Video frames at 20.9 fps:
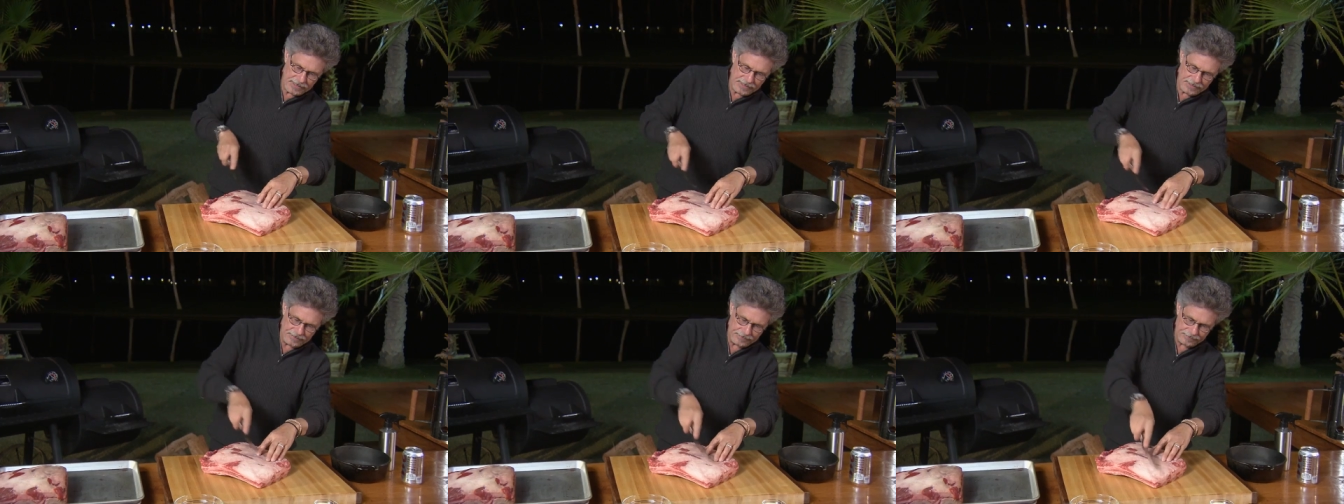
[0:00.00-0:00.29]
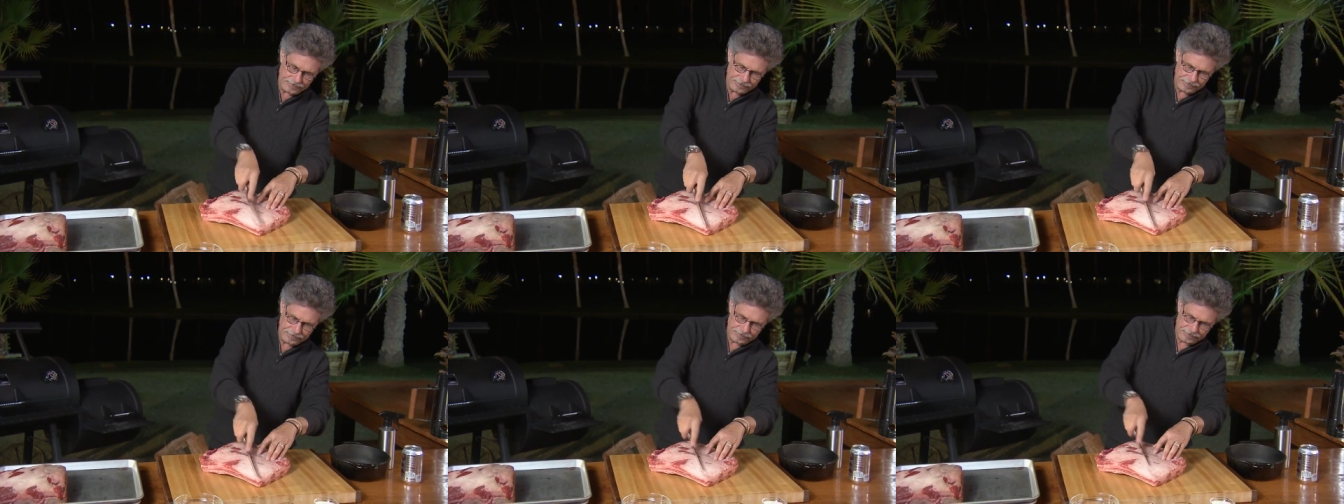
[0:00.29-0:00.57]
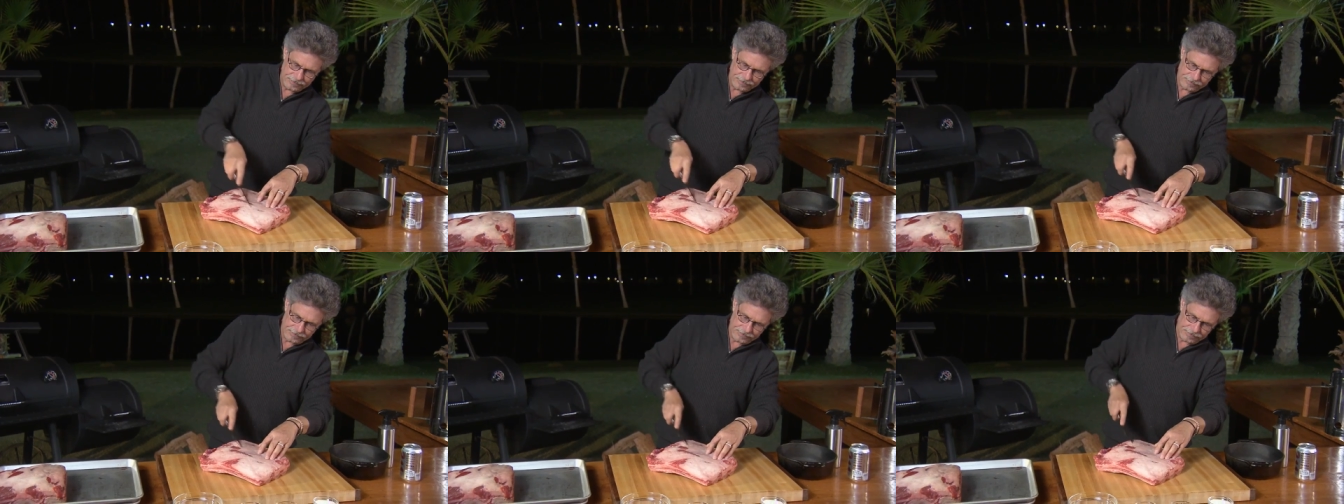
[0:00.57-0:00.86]
meat
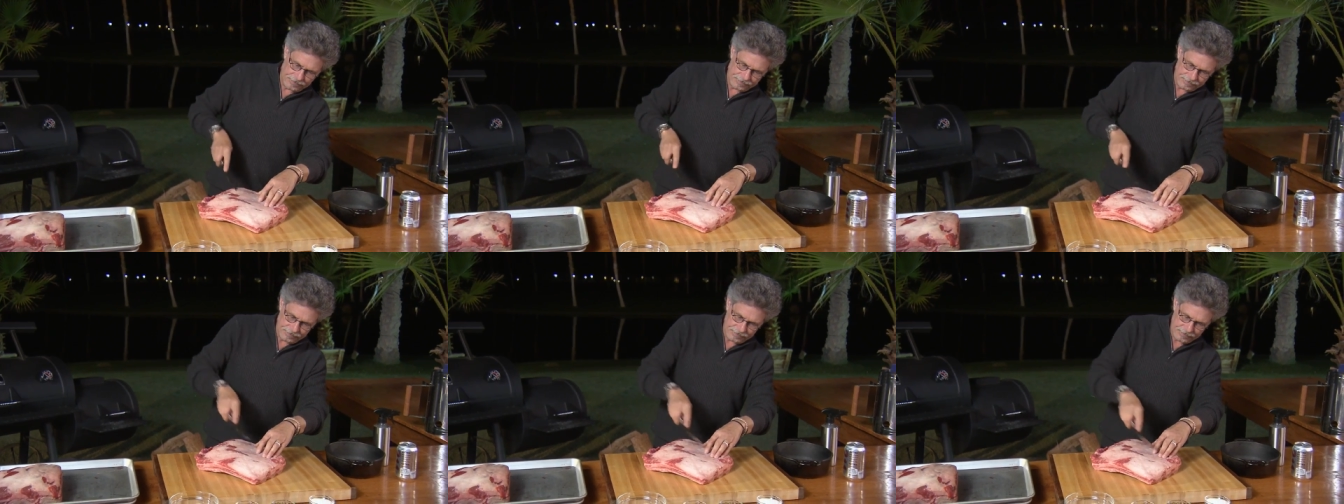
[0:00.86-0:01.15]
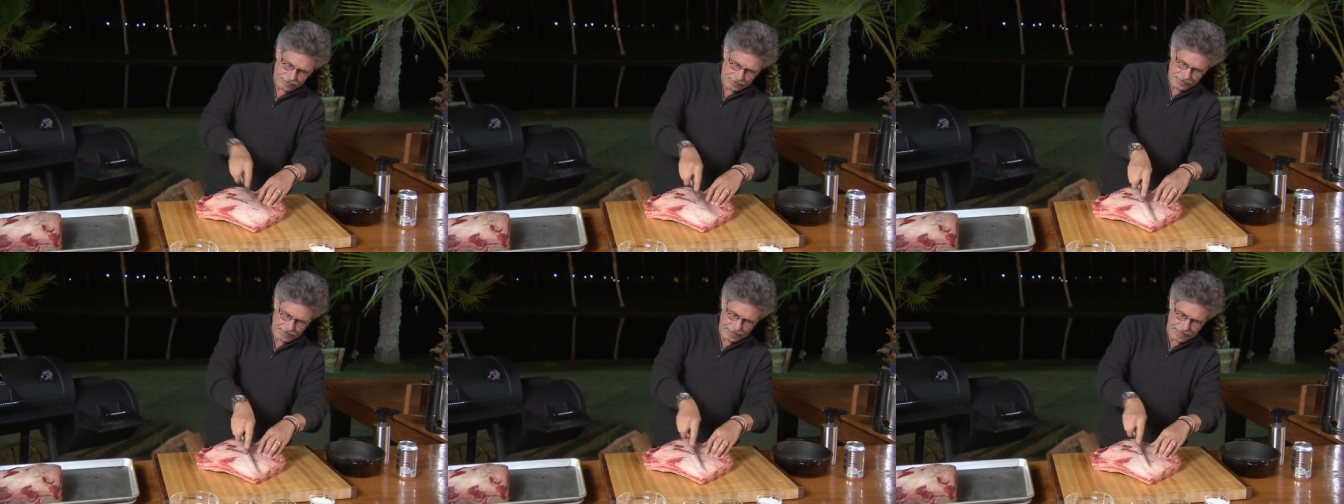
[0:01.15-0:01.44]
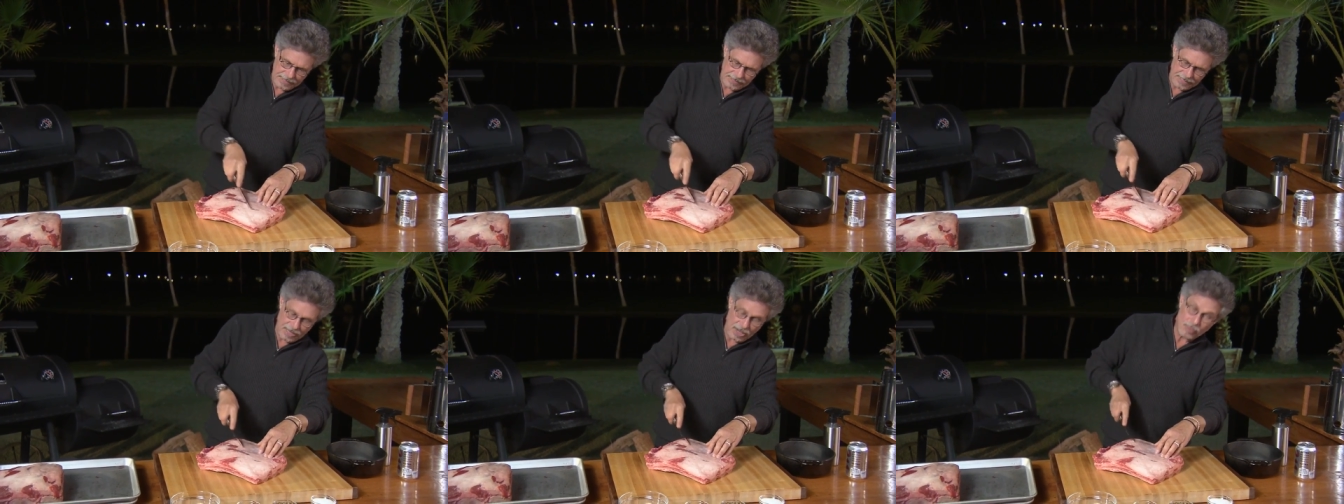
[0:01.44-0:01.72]

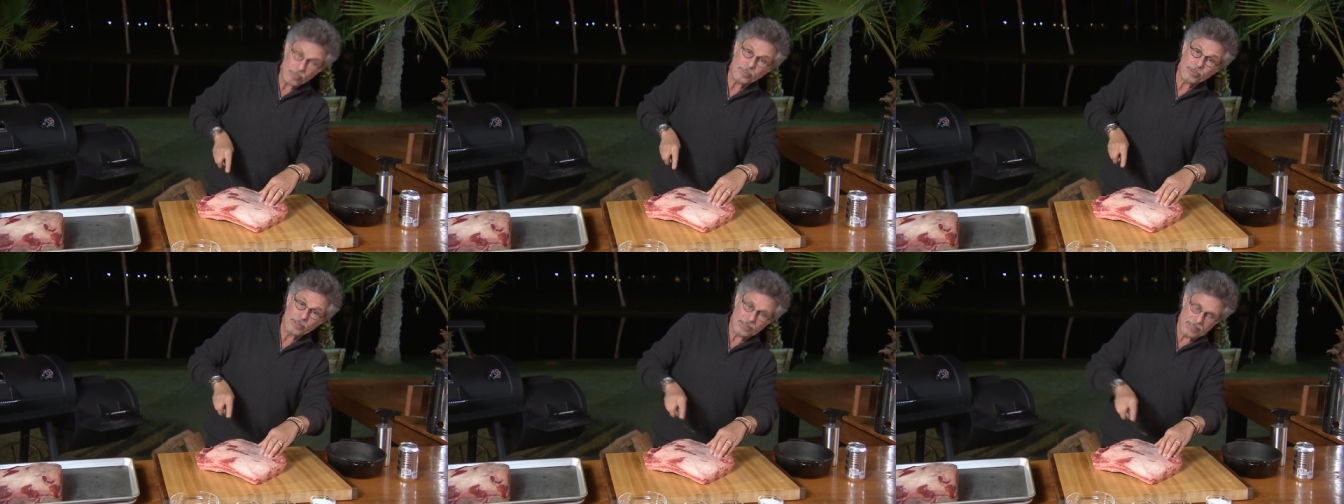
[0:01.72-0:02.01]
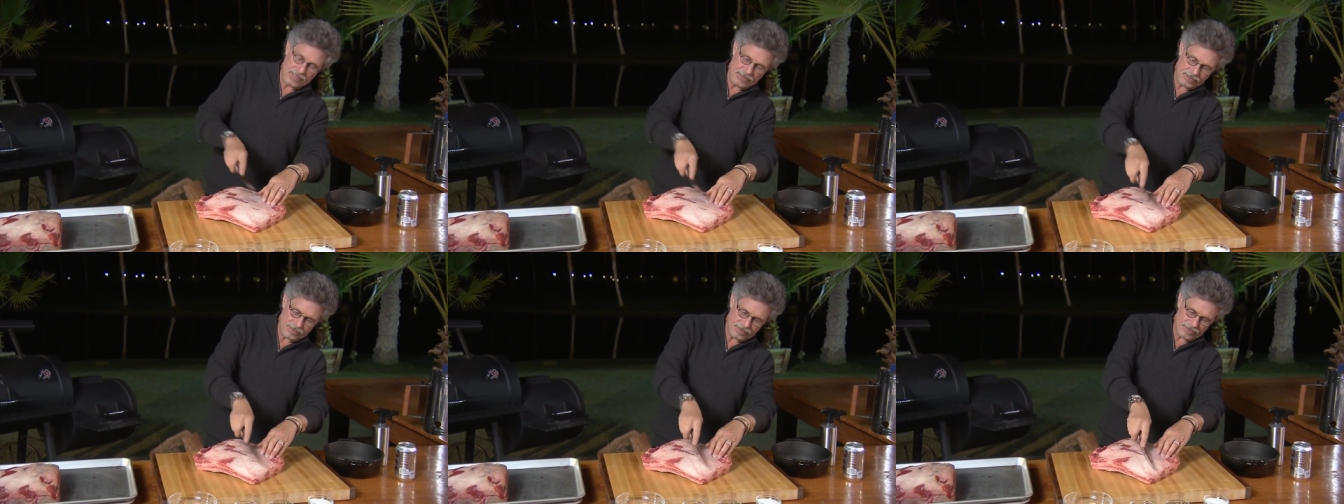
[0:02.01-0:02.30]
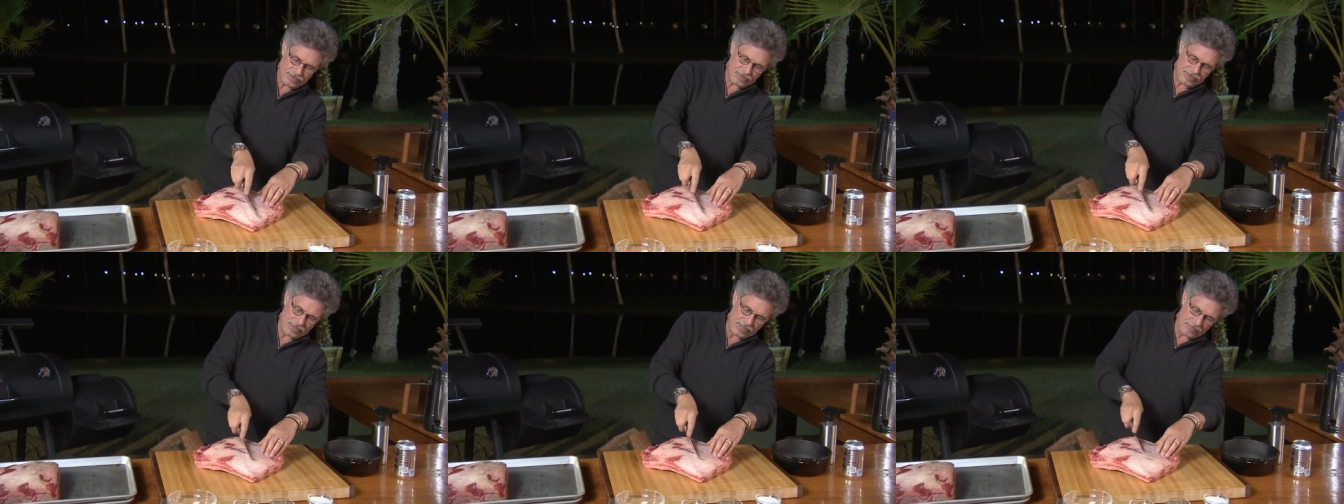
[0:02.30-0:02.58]
and help
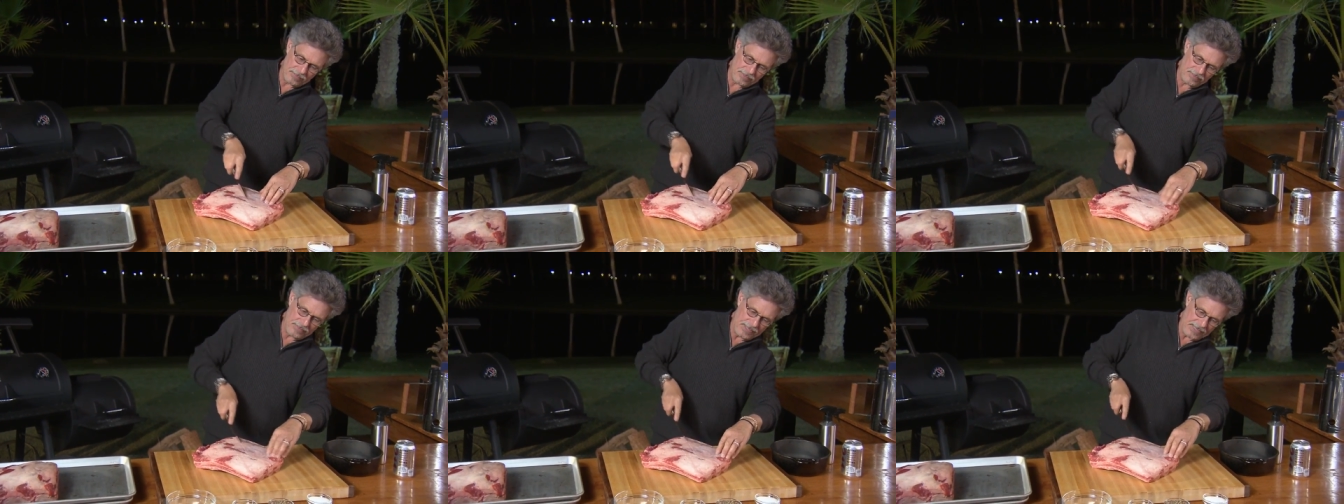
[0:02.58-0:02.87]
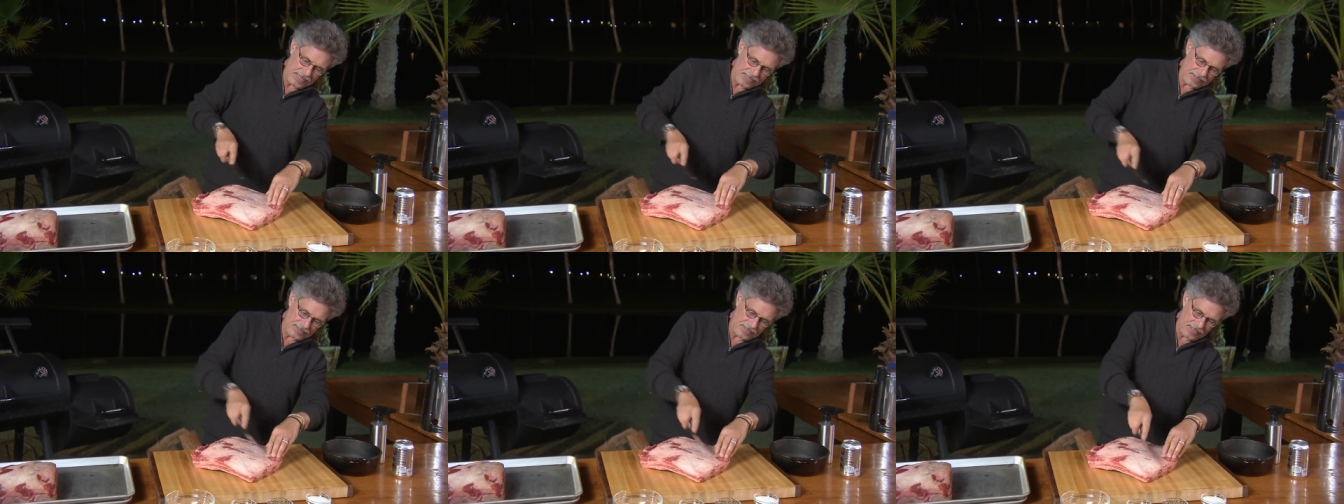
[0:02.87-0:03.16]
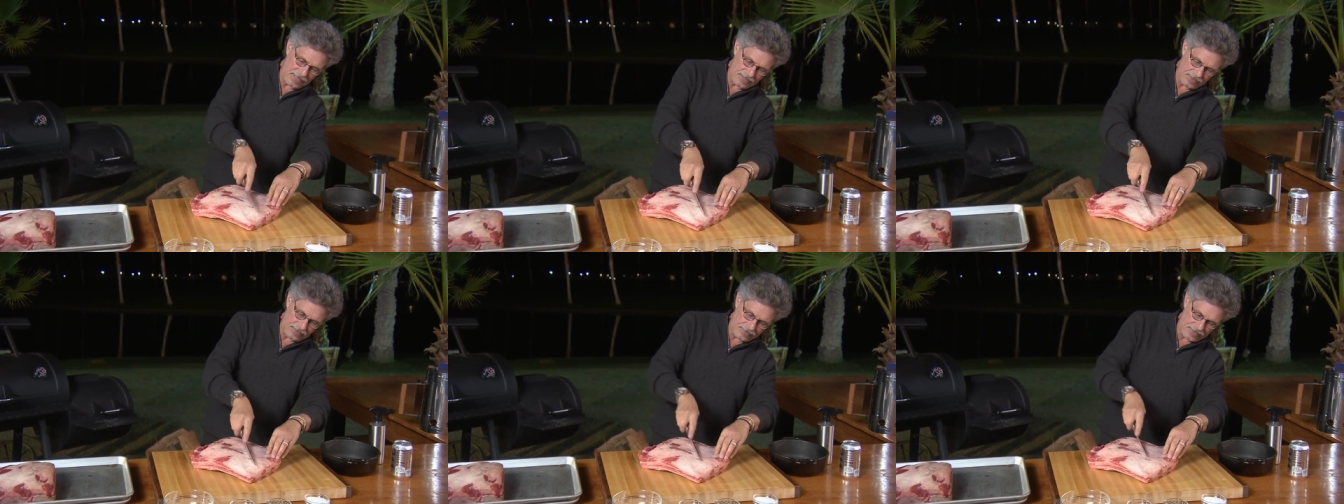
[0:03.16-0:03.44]
release some of the
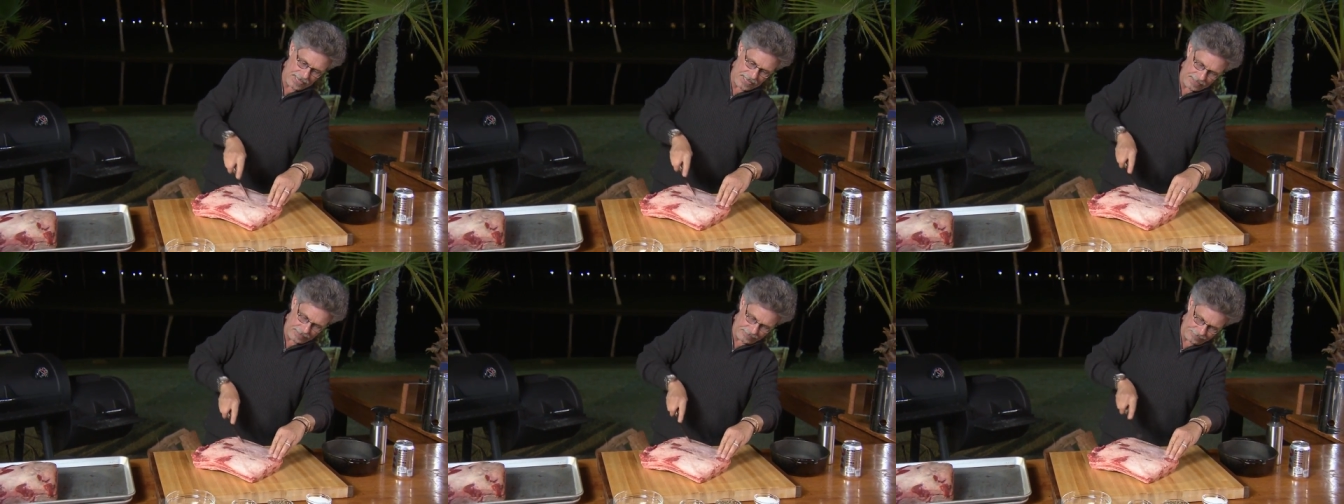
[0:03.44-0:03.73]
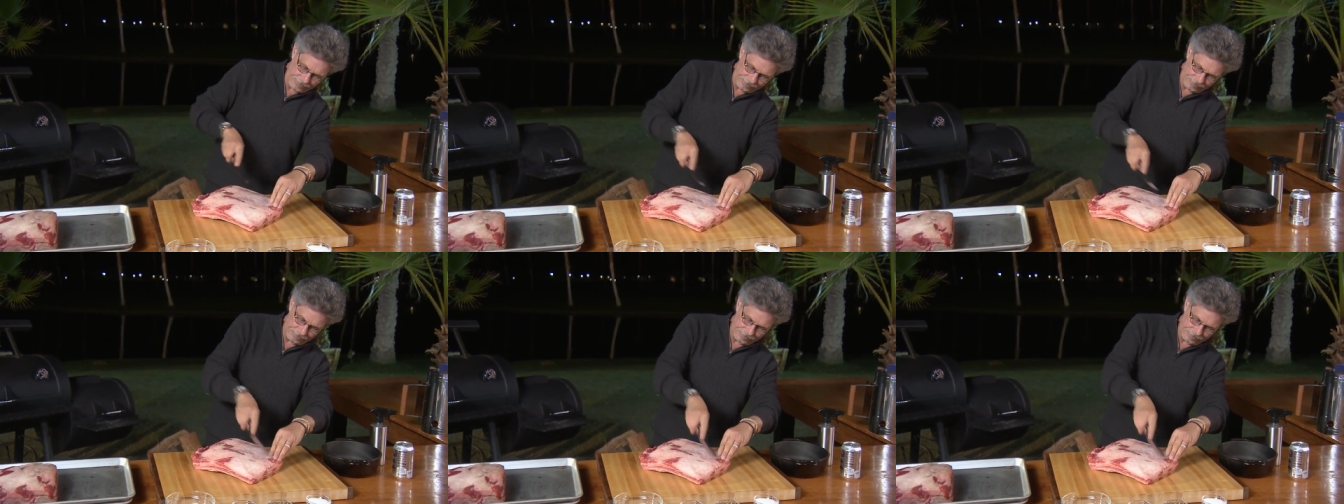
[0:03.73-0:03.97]
excess fat.